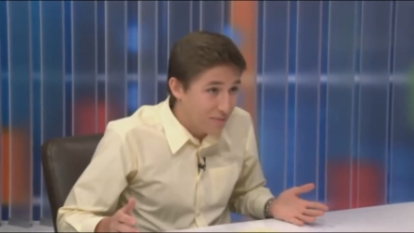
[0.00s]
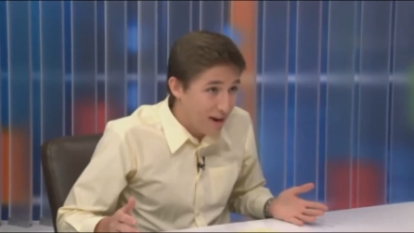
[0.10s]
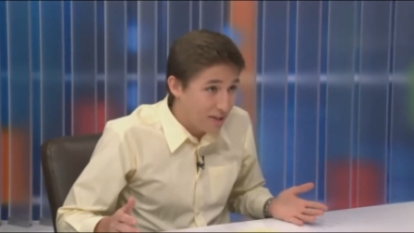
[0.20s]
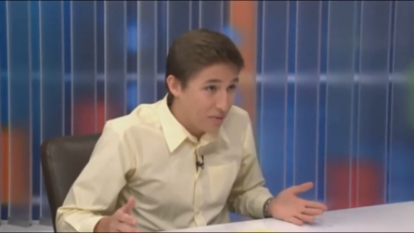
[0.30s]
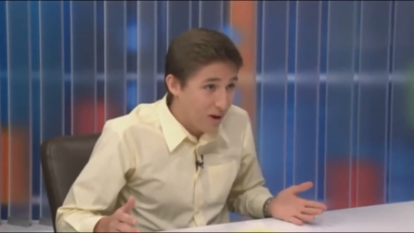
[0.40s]
yes,
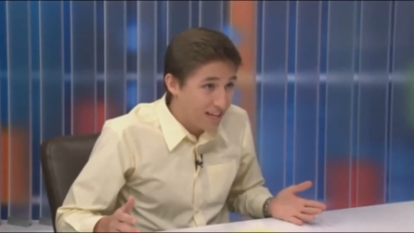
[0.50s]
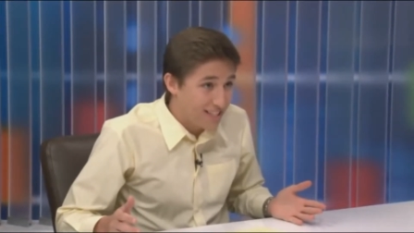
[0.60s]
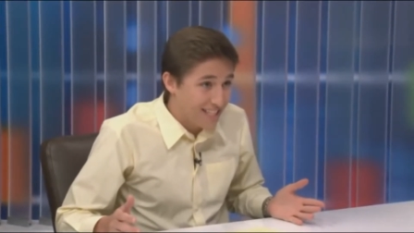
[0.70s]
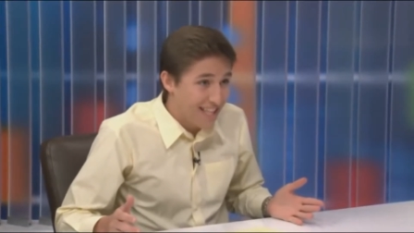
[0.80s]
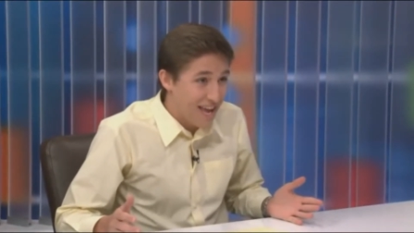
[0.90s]
record-wise
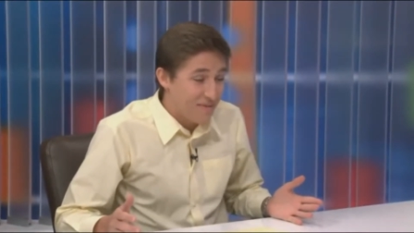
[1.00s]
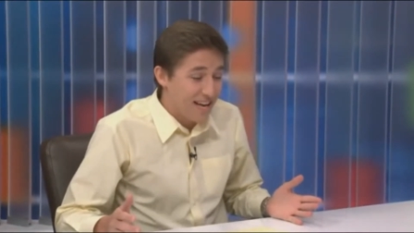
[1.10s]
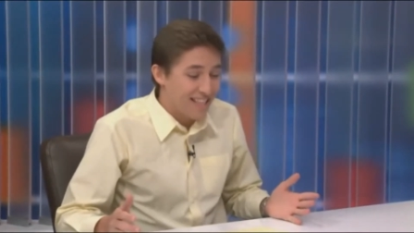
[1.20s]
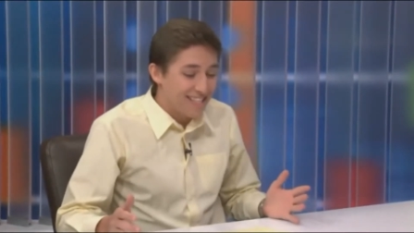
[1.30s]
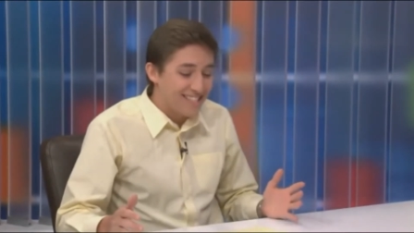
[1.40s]
in the N B
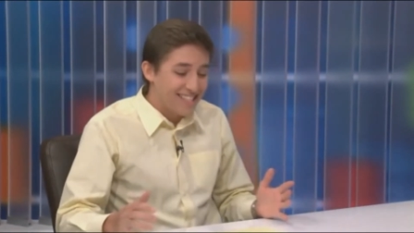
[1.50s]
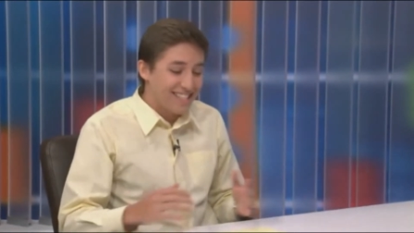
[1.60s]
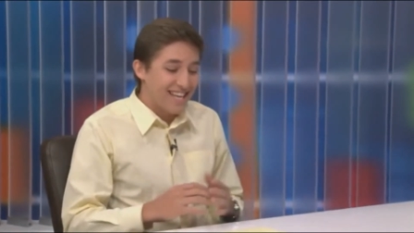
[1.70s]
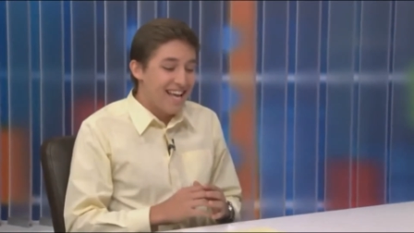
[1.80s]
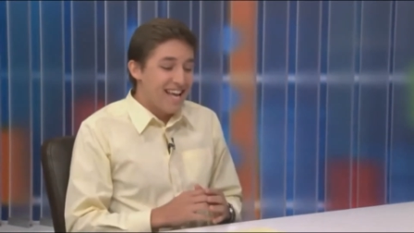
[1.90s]
A this
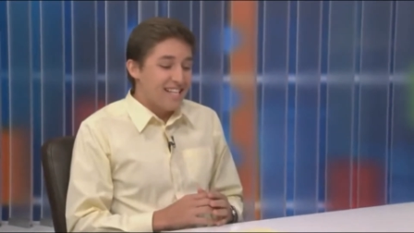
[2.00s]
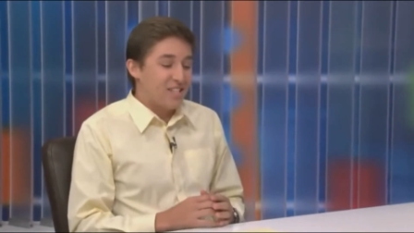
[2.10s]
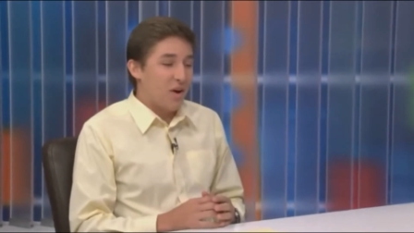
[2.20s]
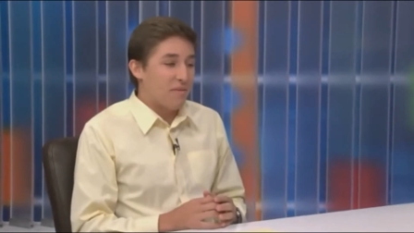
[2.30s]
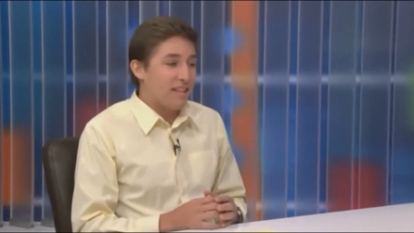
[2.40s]
season.
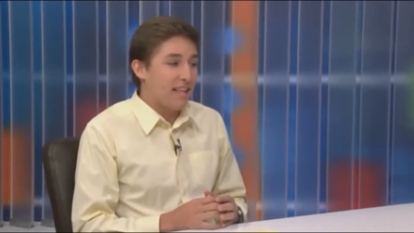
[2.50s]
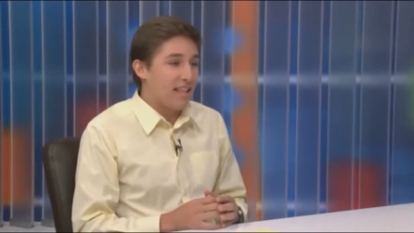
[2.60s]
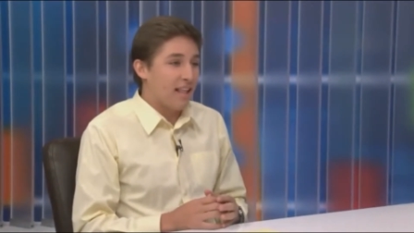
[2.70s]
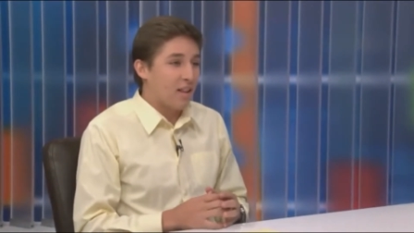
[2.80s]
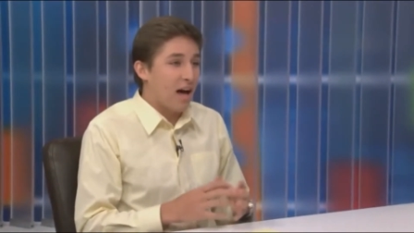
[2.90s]
So, I mean, they,
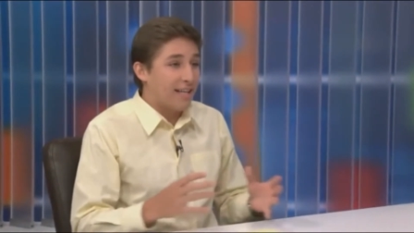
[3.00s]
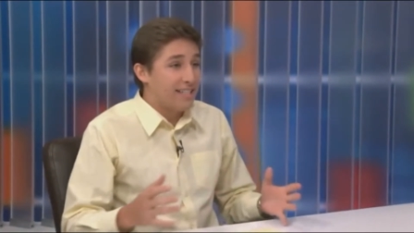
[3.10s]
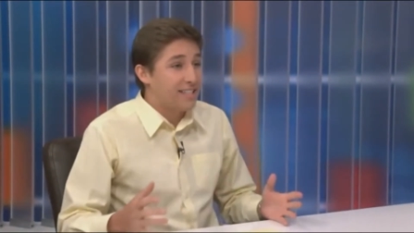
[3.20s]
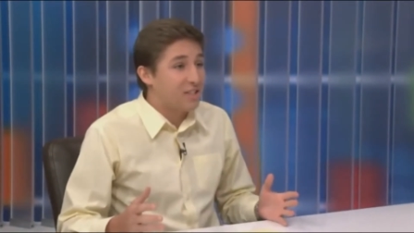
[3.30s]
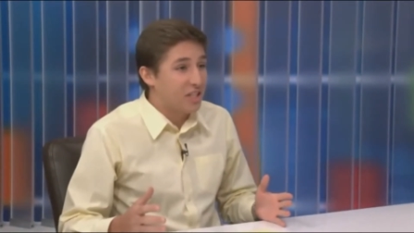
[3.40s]
a lot
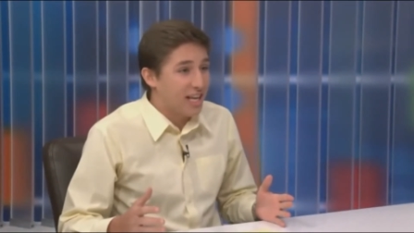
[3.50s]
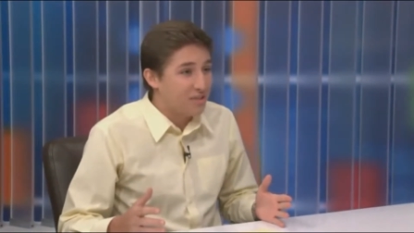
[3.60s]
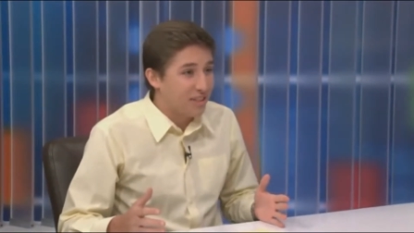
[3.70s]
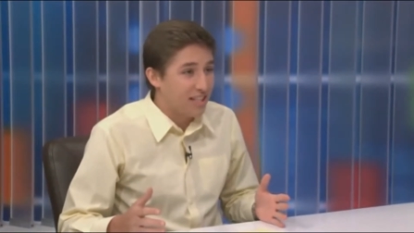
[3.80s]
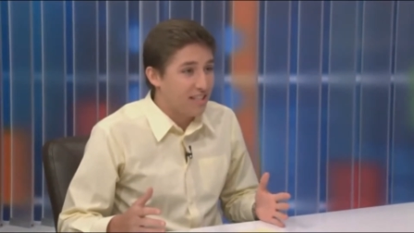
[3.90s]
needs to change
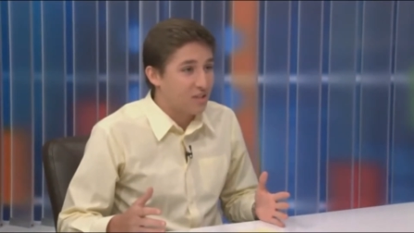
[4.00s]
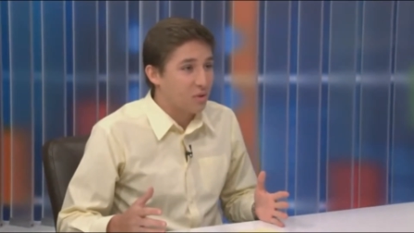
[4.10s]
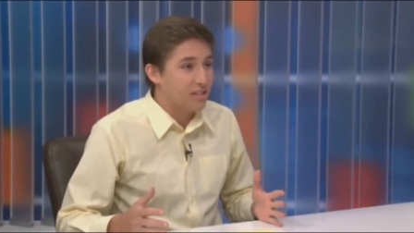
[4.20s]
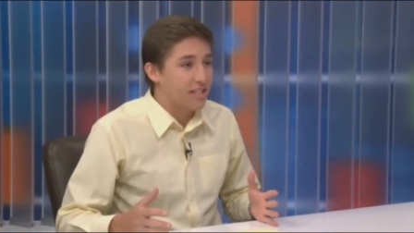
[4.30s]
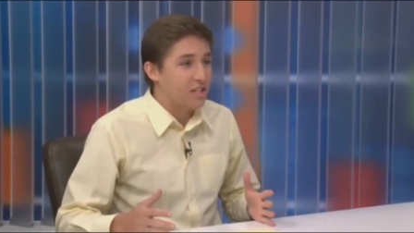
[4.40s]
within this
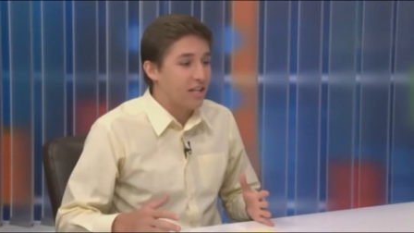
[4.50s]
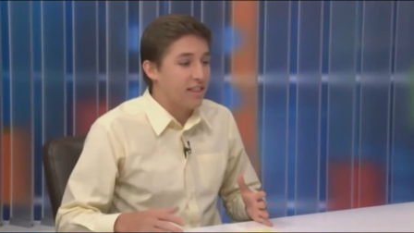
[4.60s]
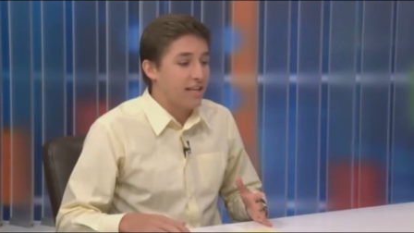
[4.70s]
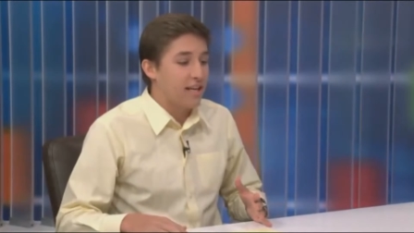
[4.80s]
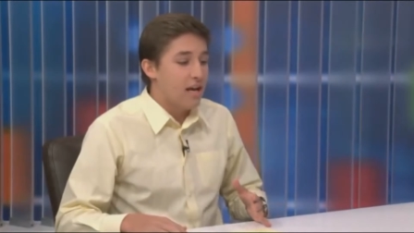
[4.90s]
organization, I
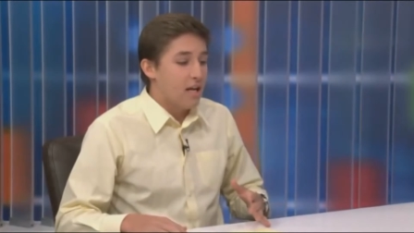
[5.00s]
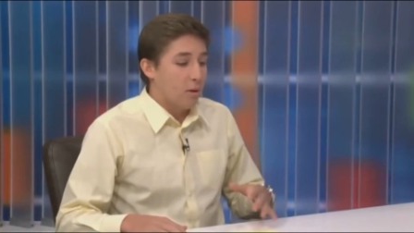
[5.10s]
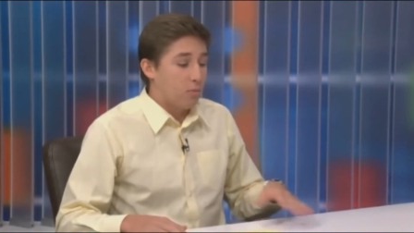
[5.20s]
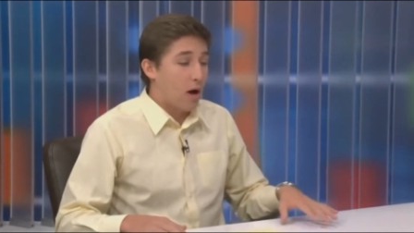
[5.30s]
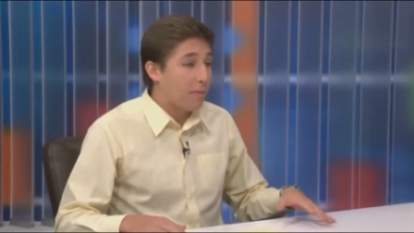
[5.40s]
think.
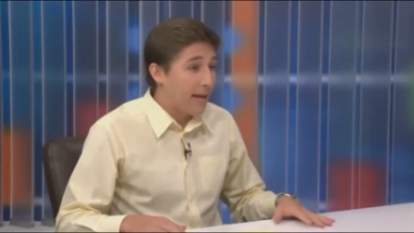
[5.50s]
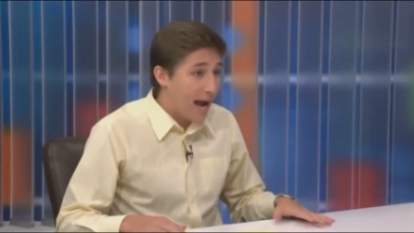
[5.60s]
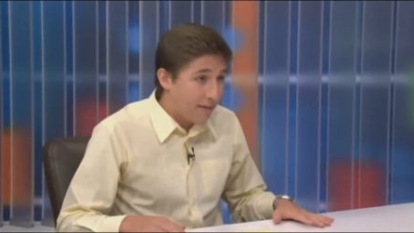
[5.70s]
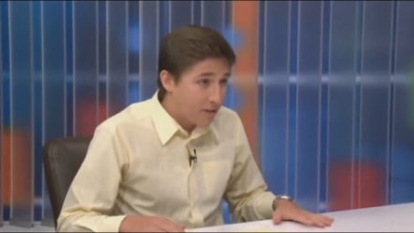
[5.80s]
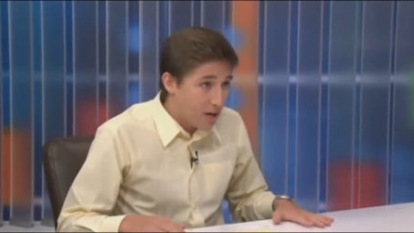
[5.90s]
They'll probably
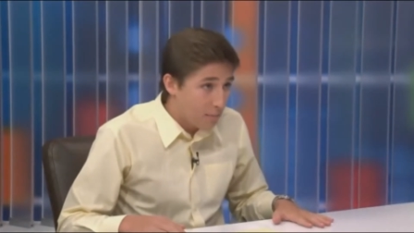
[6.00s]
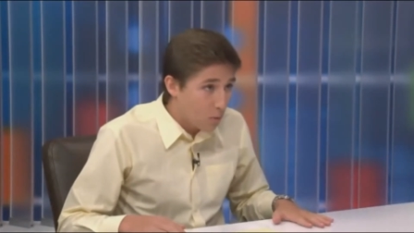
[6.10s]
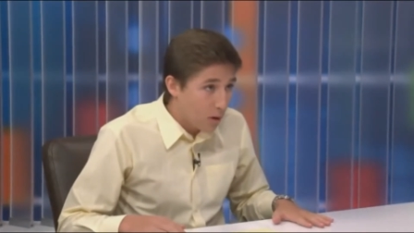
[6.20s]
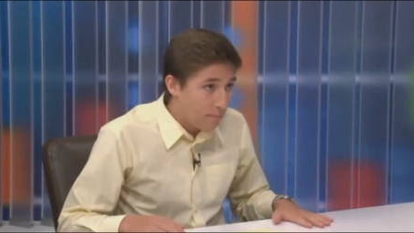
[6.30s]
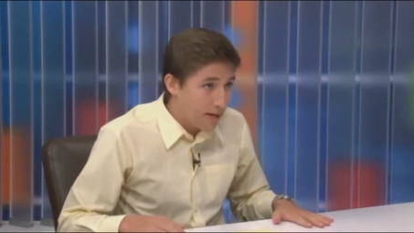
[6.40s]
have the number
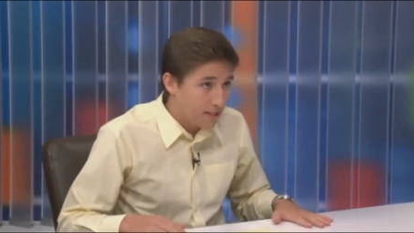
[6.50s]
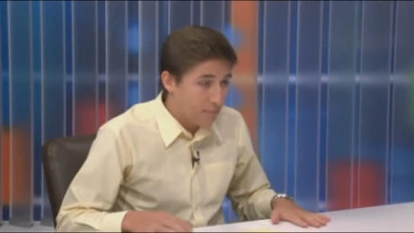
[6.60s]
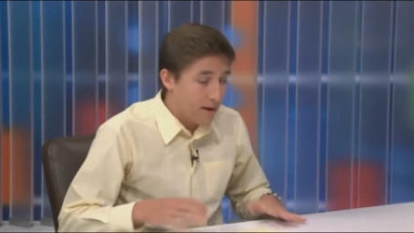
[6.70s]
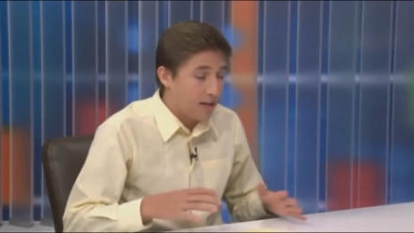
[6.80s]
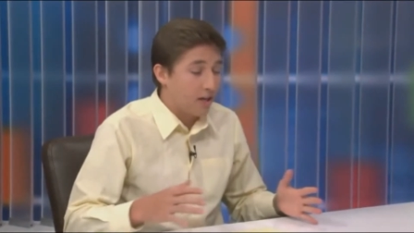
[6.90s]
one pick, depending